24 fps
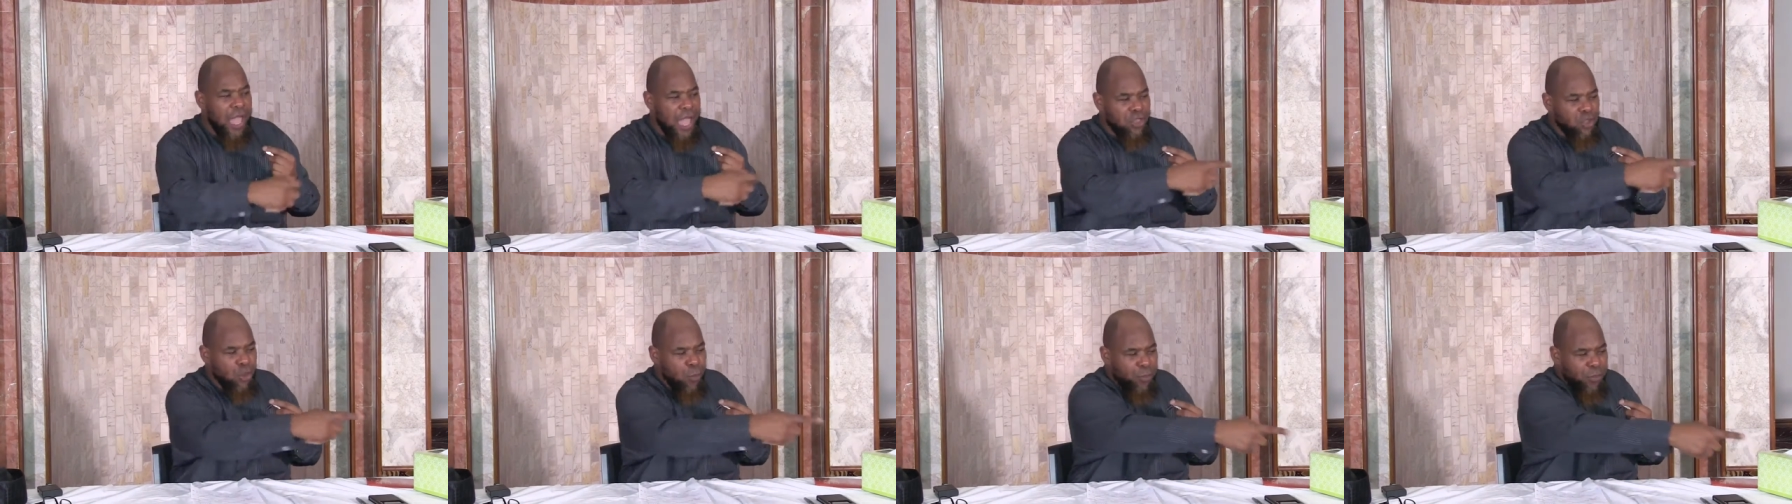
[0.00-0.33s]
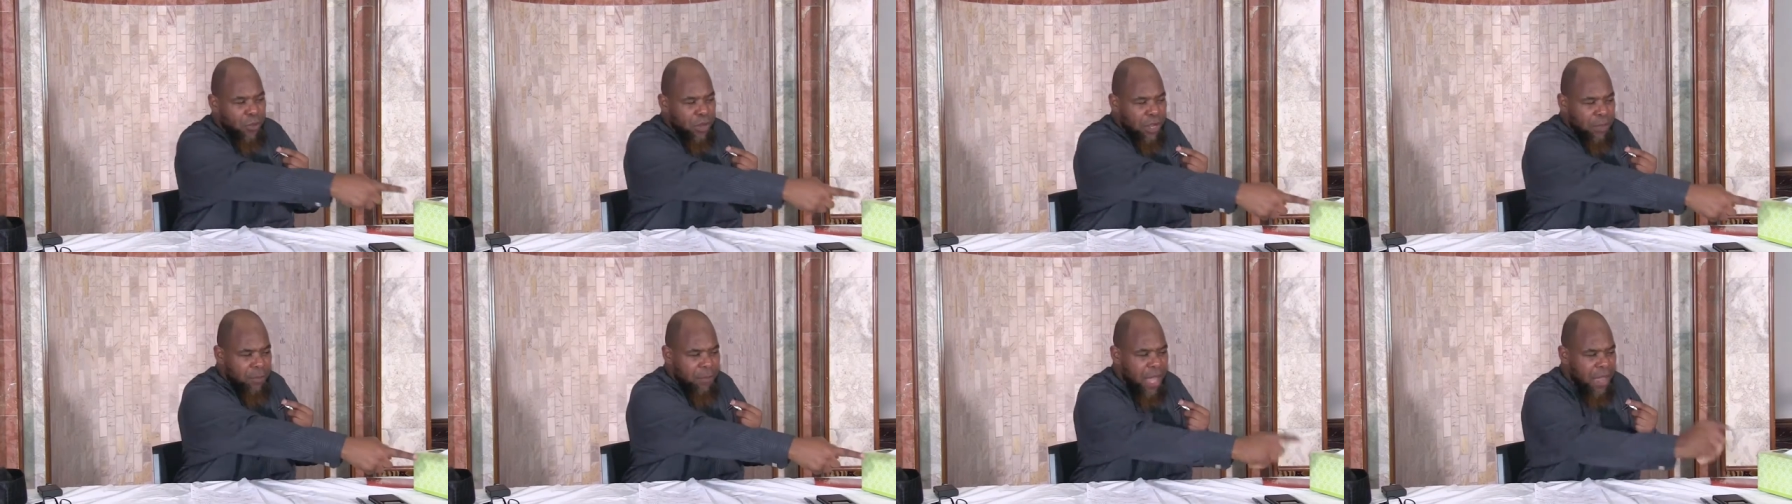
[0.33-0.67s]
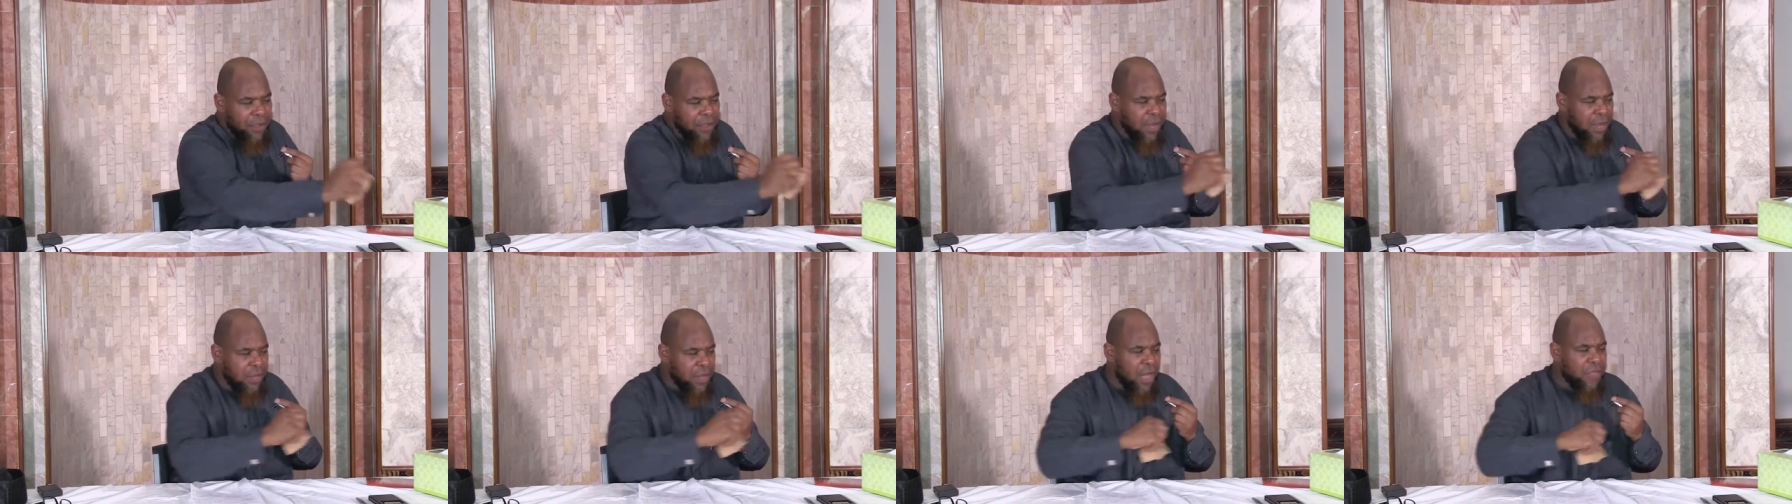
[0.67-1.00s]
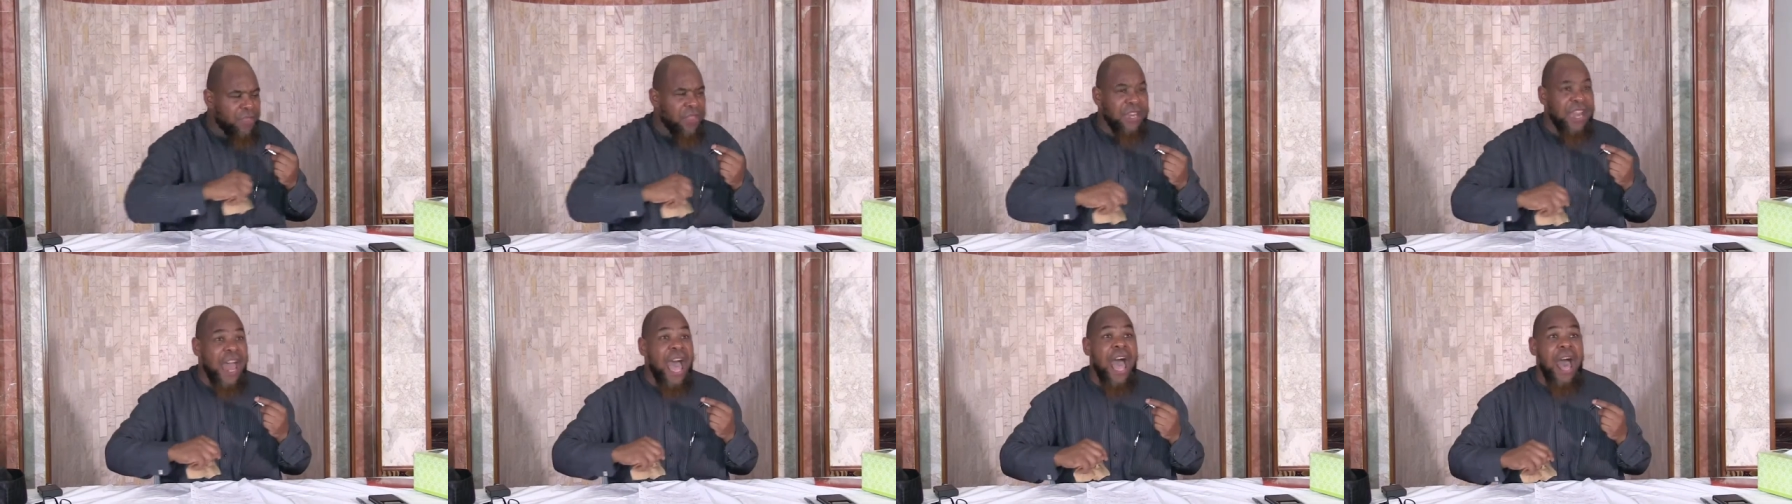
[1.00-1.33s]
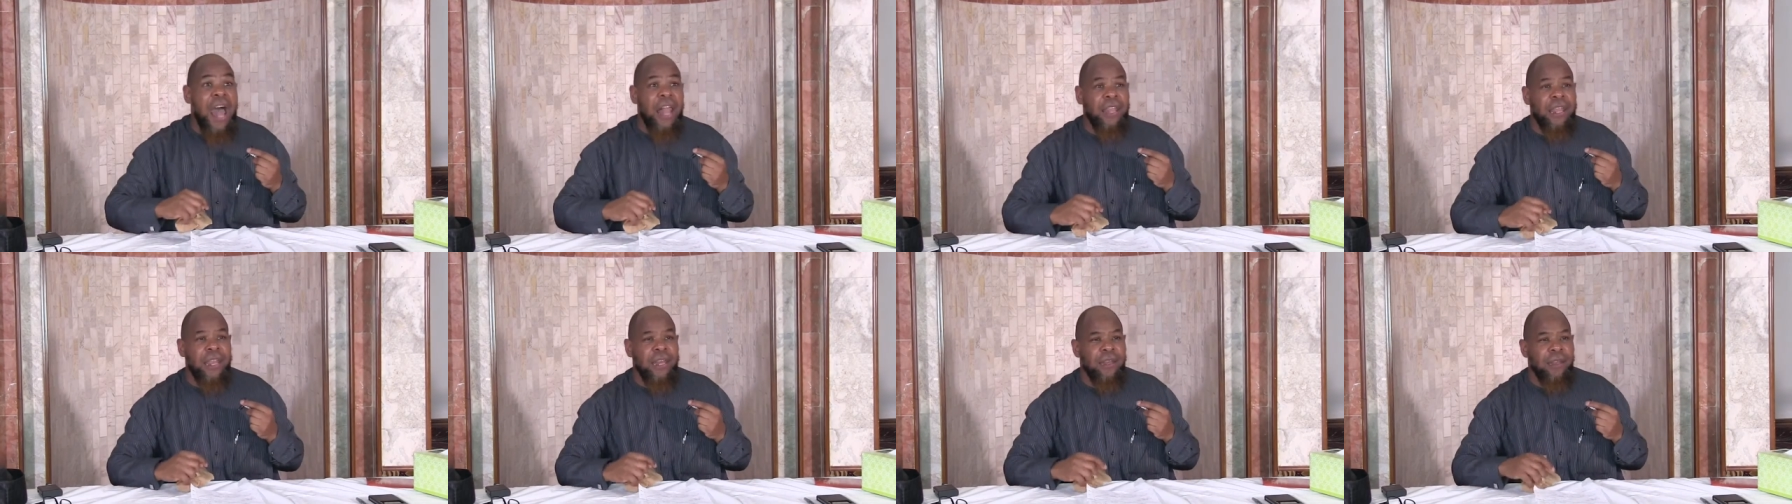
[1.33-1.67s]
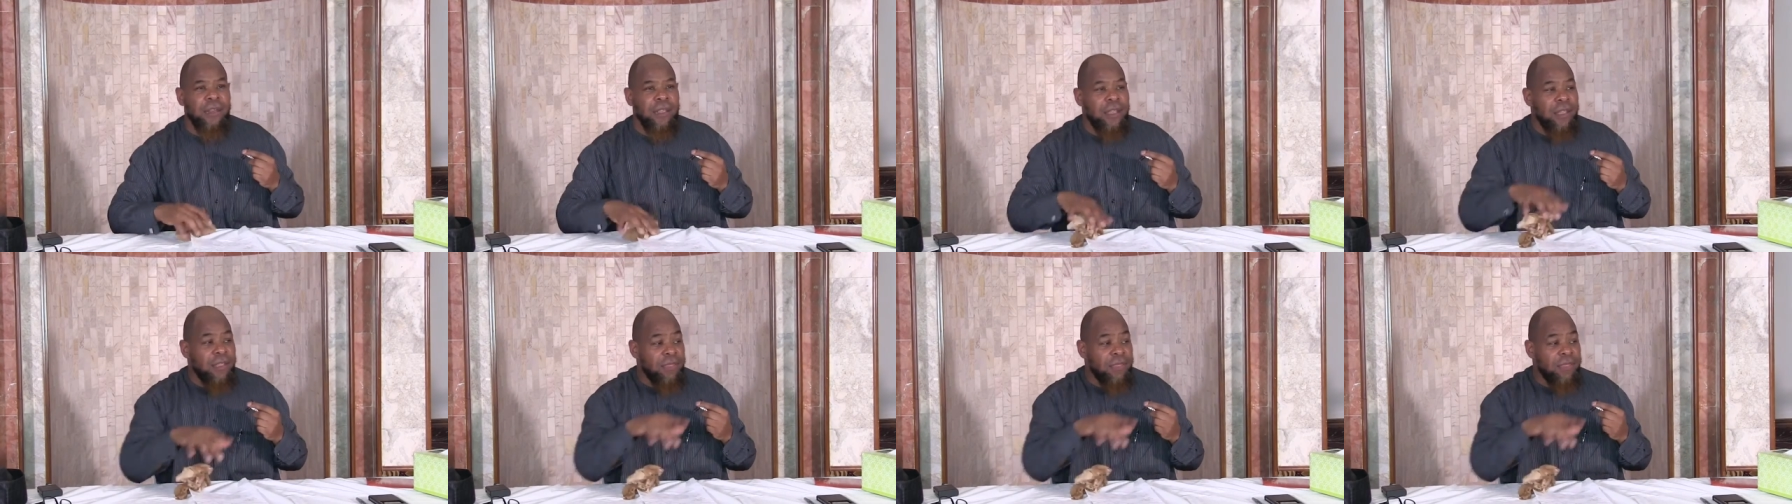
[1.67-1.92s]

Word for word: and you put him on another island.